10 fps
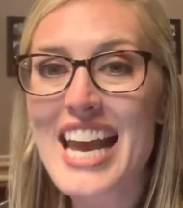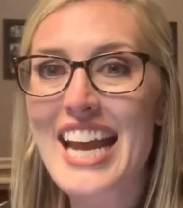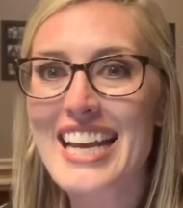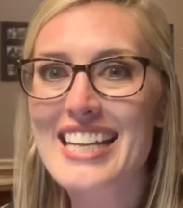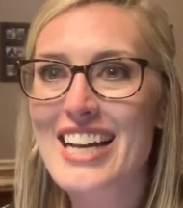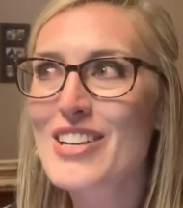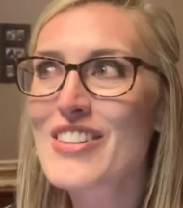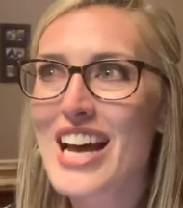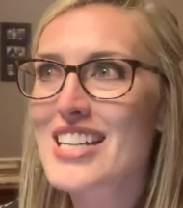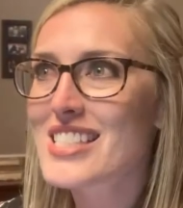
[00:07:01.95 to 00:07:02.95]
And I know
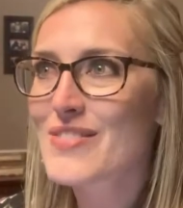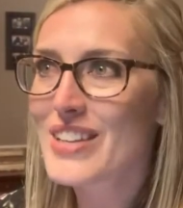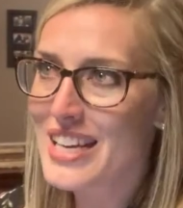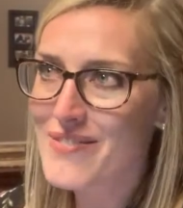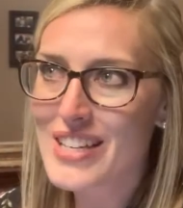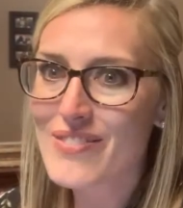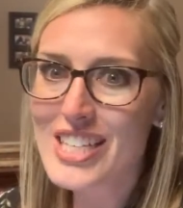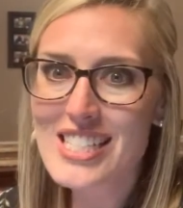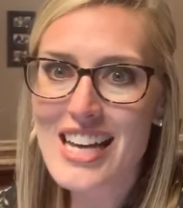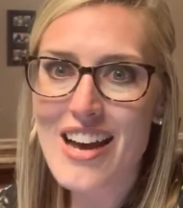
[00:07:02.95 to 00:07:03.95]
that's me. I mean, we
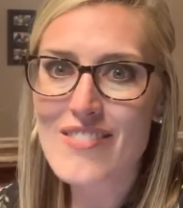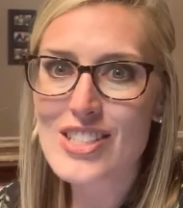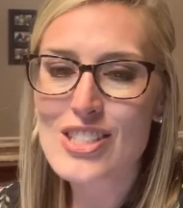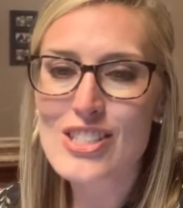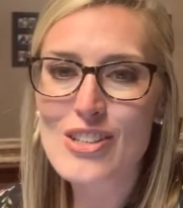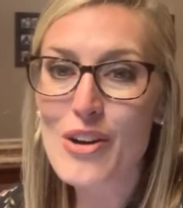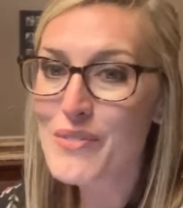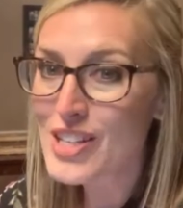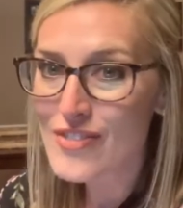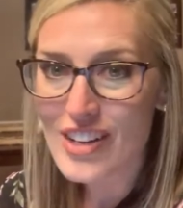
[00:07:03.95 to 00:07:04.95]
just have so
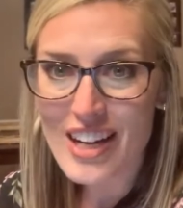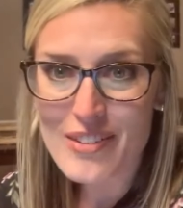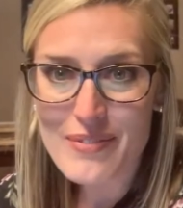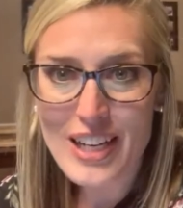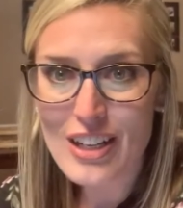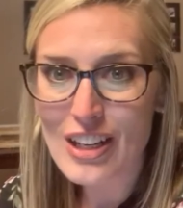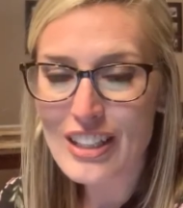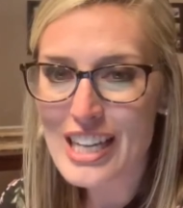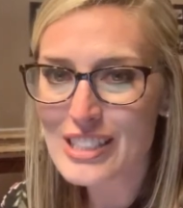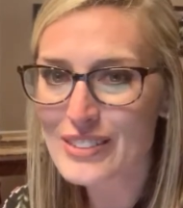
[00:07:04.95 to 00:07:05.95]
much fun with my
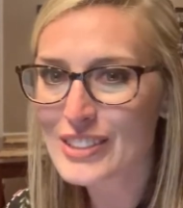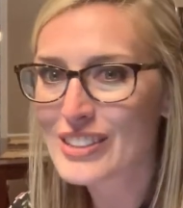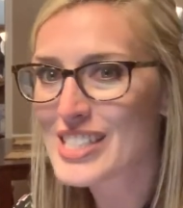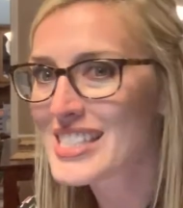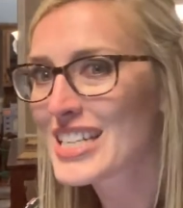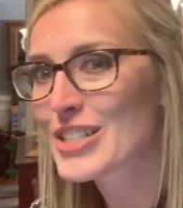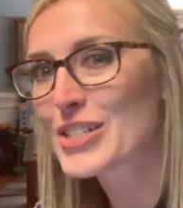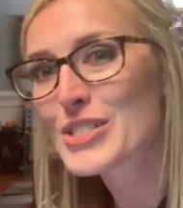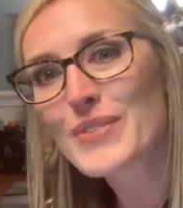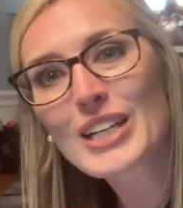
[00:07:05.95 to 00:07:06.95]
colleagues. We do these teacher
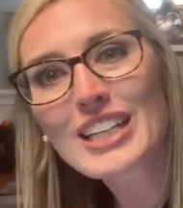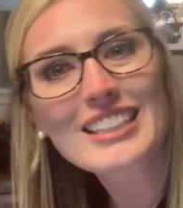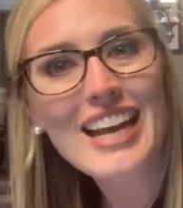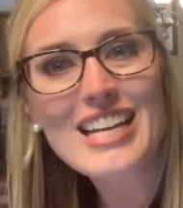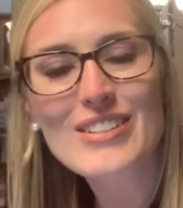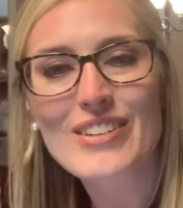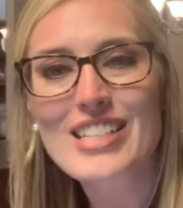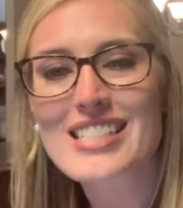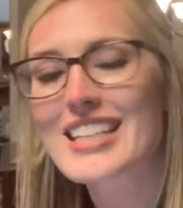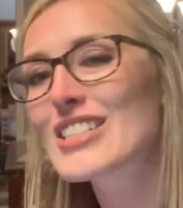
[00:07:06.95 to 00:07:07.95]
spirit days, or we
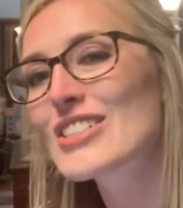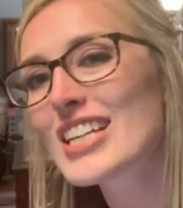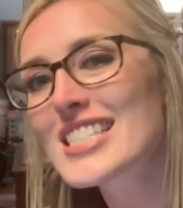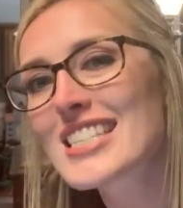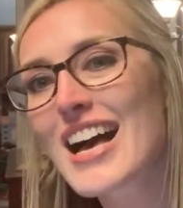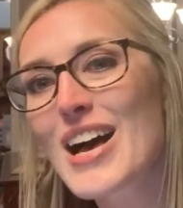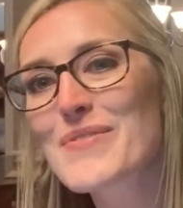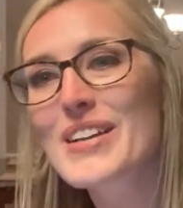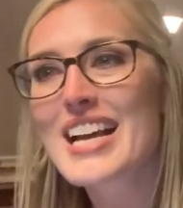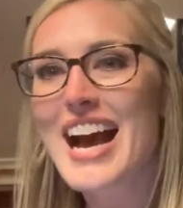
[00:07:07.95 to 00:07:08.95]
just like dress up.
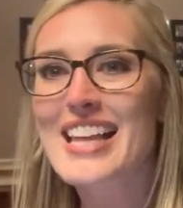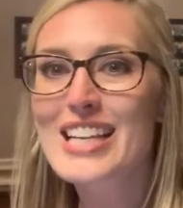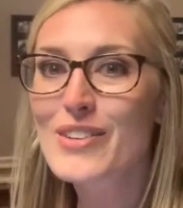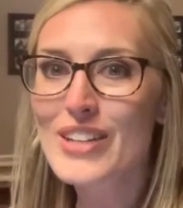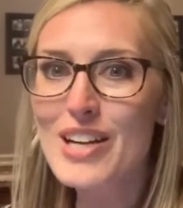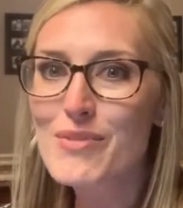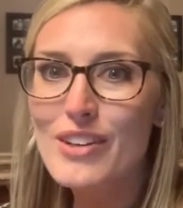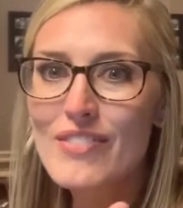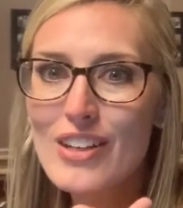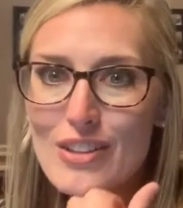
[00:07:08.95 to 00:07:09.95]
I think we have more
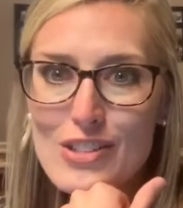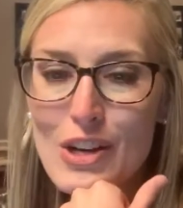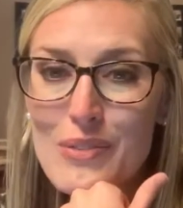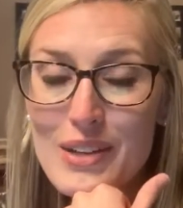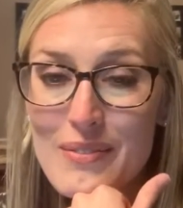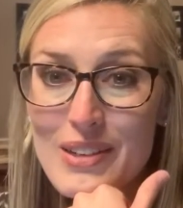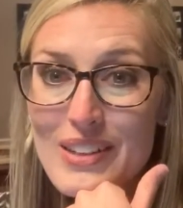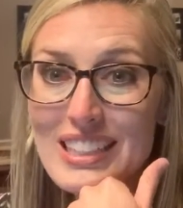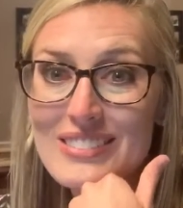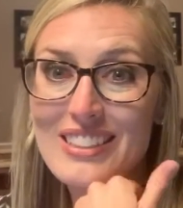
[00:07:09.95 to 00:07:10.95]
fun on those homecoming
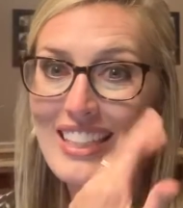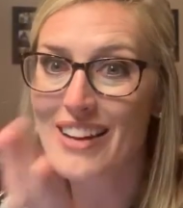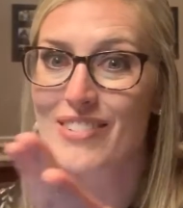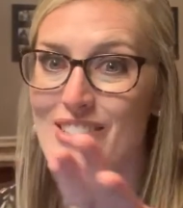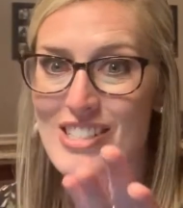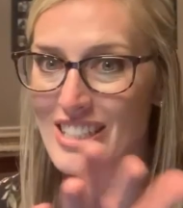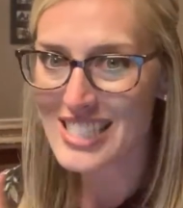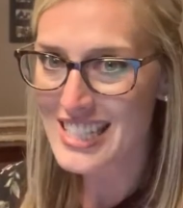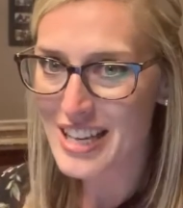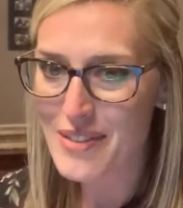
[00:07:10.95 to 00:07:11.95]
weeks where like everyone's
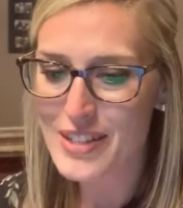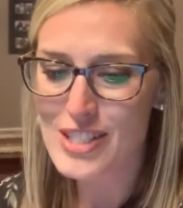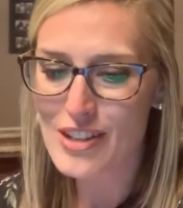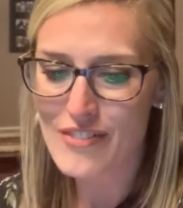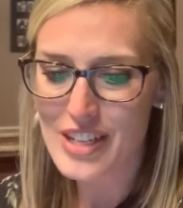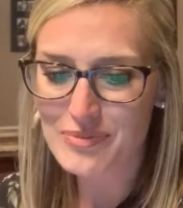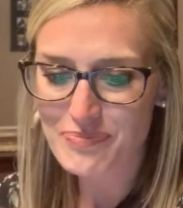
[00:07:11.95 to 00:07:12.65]
dressing up. It's so fun.